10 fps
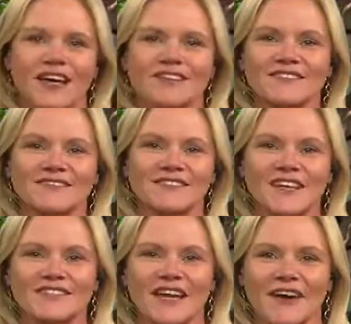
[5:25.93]
that's
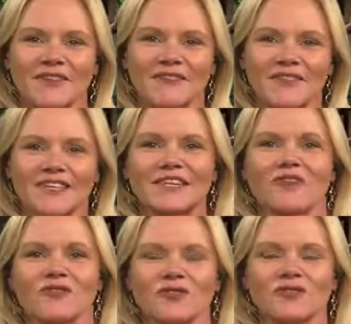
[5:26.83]
that's wow. how that's
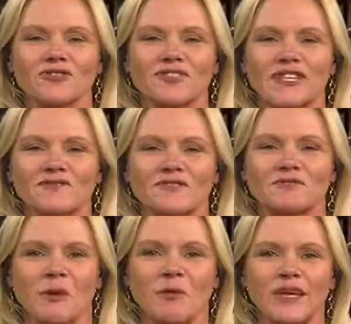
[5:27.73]
how the universe gives
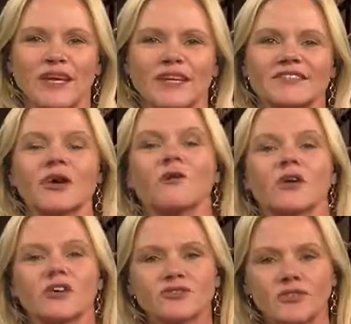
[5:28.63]
us what we need. So
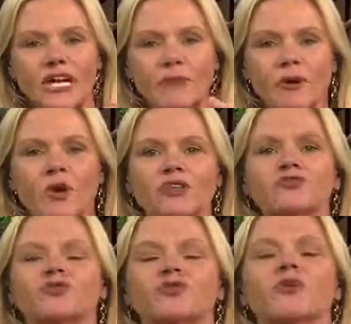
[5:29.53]
so tell yeah. me what
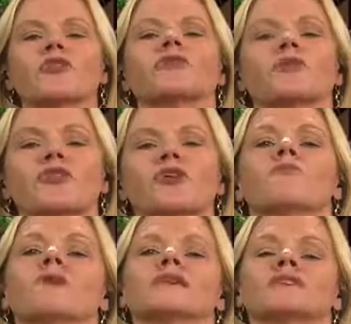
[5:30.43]
you do with with
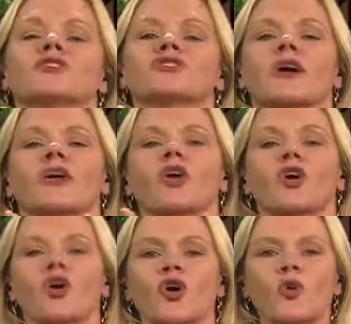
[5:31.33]
your message. Like
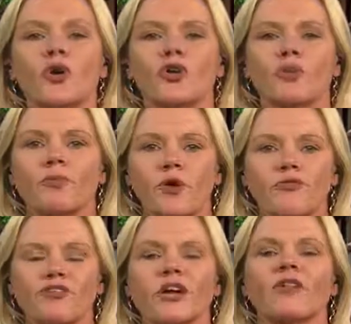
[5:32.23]
who are your
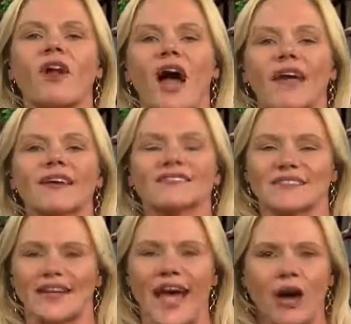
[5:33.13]
perfect
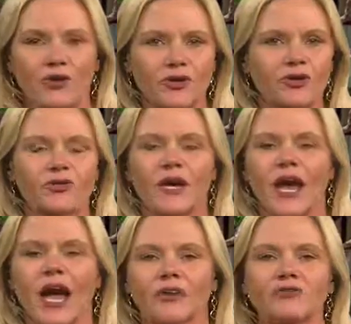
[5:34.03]
clients and how do you
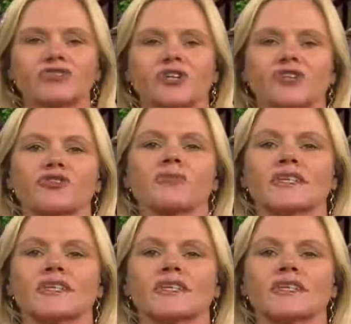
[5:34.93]
how do you share your